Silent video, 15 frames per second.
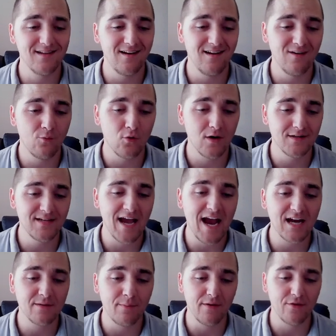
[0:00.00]
uh, were
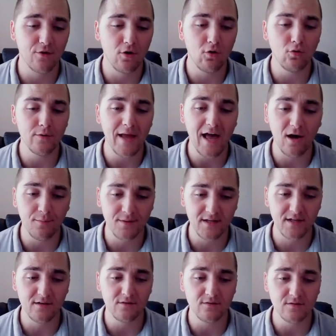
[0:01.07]
attacked by their own
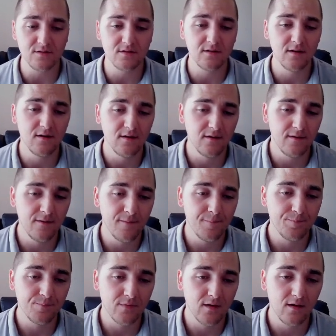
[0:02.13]
halberdiers.
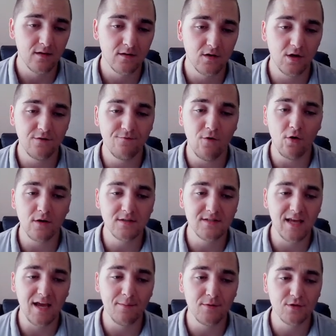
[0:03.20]
Good focus
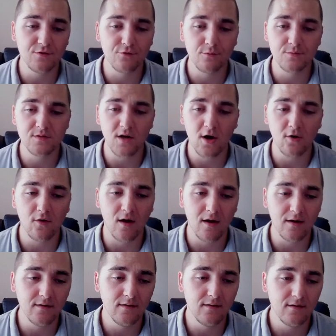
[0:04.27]
damage from
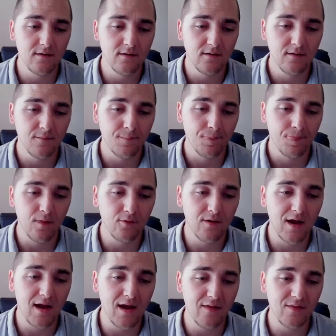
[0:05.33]
Sauron.
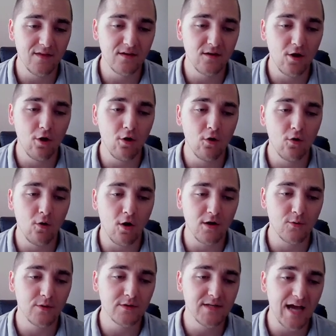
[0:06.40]
Okay, and then no
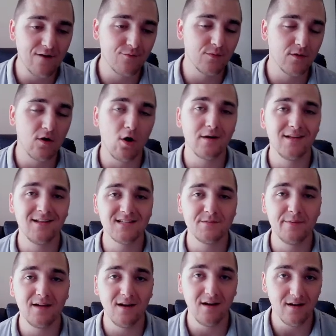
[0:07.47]
auto attack from the Guardians
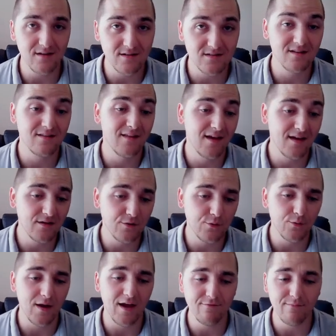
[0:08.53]
because they do
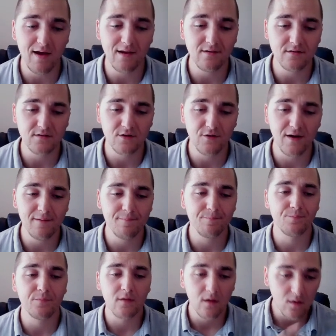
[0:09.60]
have madness, all right?
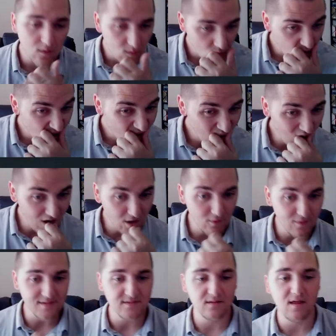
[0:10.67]
Woo,
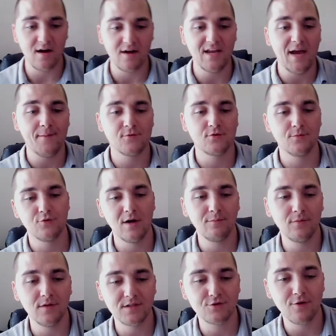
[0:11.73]
that's a lot of damage from
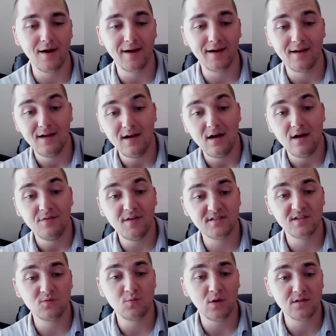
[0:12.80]
Trembling Strike. This
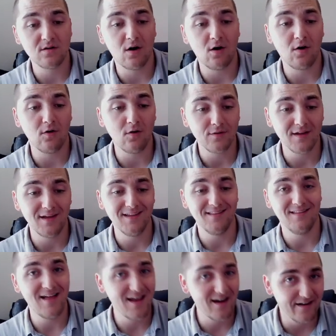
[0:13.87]
is what's called a
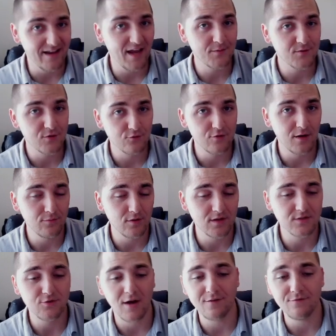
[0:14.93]
lot of damage from Trembling
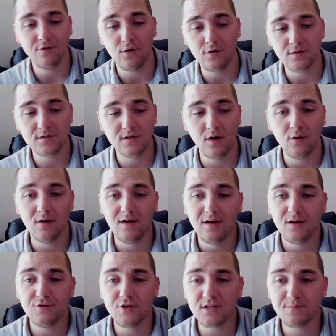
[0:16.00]
Strike, folks. So
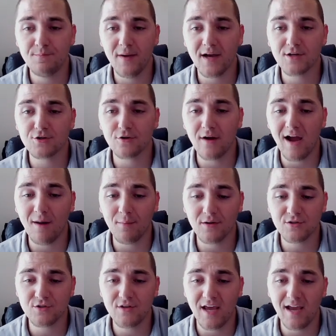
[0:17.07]
just picture how
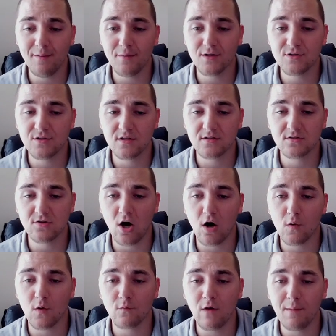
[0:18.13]
much damage this
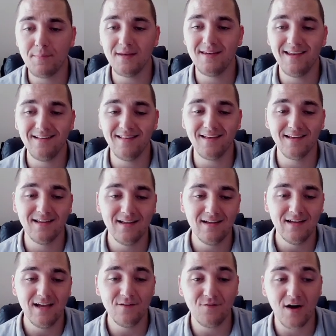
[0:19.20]
Sauron might be dealing
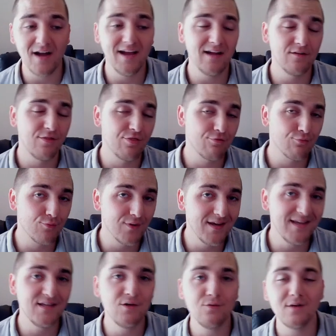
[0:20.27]
if I had three
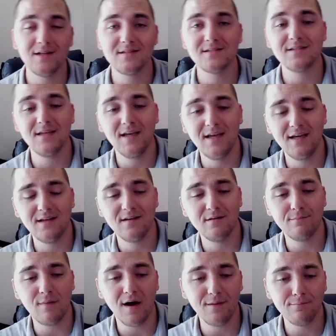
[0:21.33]
units in
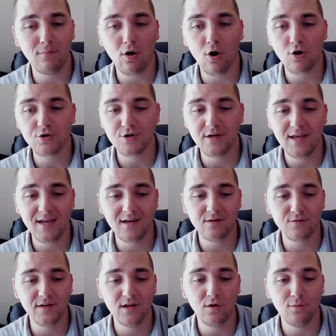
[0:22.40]
my march and he
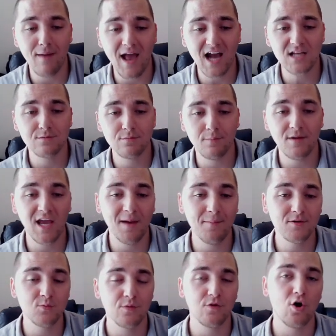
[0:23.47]
could deal maximum
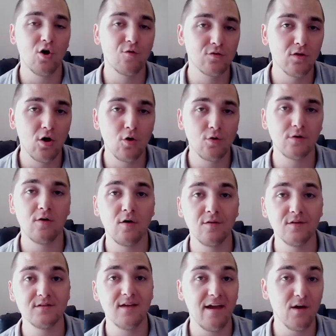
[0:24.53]
damage with Overload and all
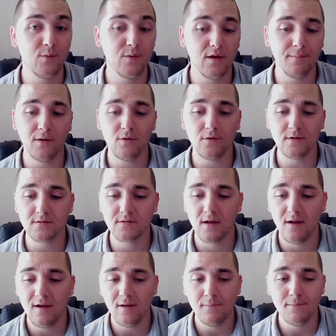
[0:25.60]
these AoE abilities.
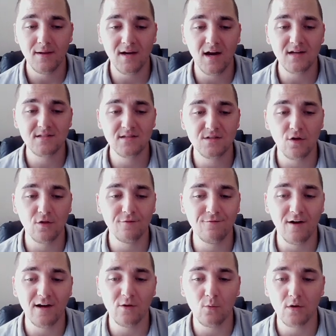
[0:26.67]
Because he's only
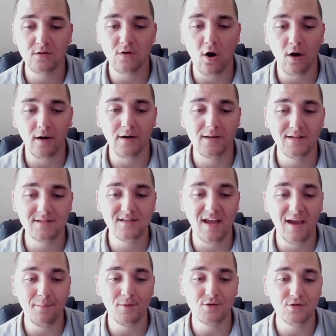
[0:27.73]
fighting one target, his
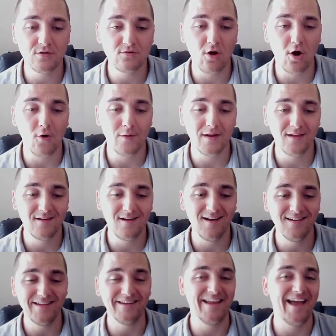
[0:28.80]
damage is already
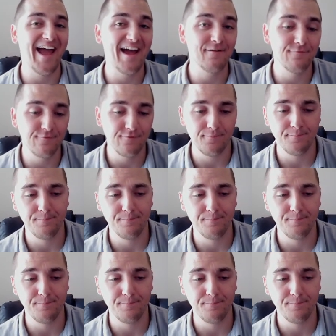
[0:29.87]
cut in half.